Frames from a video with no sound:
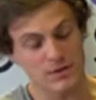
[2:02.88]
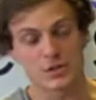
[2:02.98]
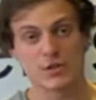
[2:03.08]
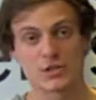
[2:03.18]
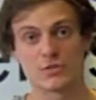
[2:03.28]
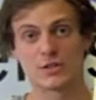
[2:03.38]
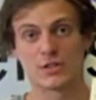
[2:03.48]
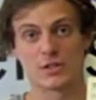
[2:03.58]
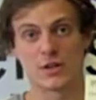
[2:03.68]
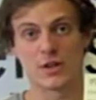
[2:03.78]
Treasurer to
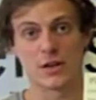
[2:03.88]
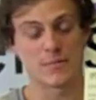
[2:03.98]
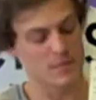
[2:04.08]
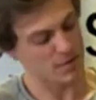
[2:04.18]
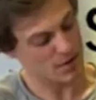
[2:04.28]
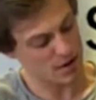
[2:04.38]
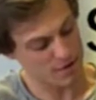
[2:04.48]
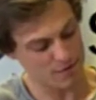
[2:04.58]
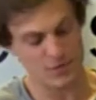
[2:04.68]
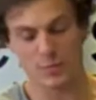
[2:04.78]
sign here.
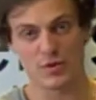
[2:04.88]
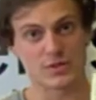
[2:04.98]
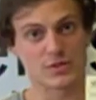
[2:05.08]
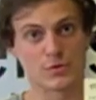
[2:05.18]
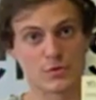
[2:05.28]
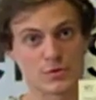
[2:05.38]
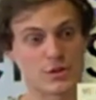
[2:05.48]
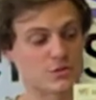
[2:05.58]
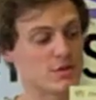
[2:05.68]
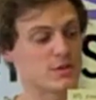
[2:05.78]
If the President or the
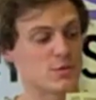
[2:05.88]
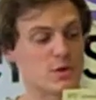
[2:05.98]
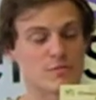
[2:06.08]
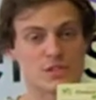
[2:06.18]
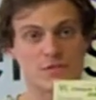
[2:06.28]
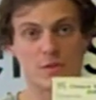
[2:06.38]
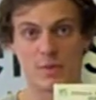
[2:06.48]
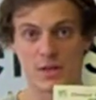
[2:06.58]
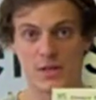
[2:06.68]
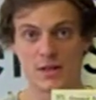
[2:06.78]
Treasurer is the one receiving the
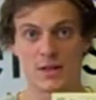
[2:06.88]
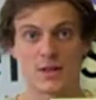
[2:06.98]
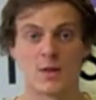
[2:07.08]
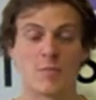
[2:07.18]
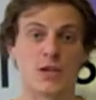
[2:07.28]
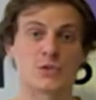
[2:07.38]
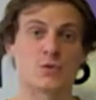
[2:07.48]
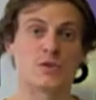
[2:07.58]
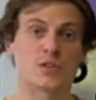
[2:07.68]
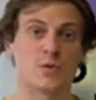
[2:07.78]
money, make
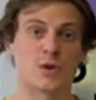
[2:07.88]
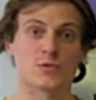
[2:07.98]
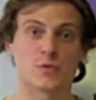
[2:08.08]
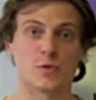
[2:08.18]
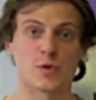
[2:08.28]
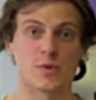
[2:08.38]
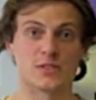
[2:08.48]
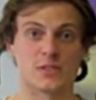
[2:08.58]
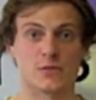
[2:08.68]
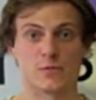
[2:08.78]
sure it's someone else from the
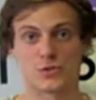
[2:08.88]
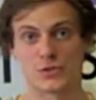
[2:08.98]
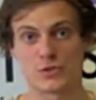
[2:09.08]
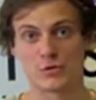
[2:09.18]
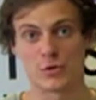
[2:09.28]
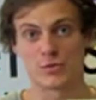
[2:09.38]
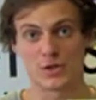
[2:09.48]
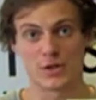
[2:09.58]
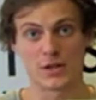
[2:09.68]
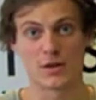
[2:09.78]
committee of your student group
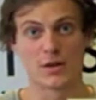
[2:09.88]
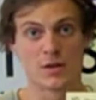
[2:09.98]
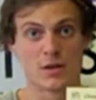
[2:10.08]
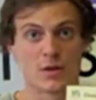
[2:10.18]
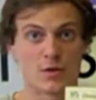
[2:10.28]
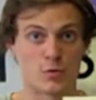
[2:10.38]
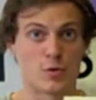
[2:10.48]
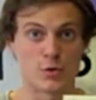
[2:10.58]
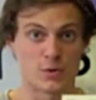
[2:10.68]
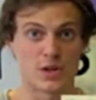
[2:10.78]
signing it.
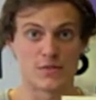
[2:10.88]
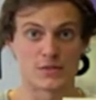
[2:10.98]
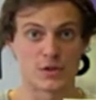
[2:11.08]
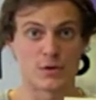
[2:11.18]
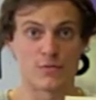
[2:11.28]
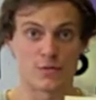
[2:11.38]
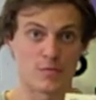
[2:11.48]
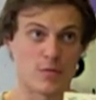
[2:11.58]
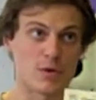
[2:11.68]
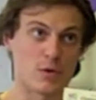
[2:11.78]
You can never sign off
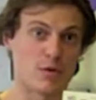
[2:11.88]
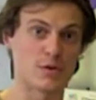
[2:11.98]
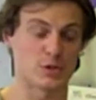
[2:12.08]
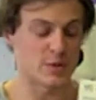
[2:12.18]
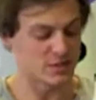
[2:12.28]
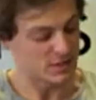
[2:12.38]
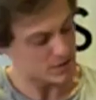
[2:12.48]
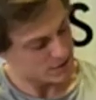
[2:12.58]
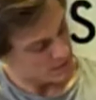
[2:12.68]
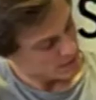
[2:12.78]
your own expenses.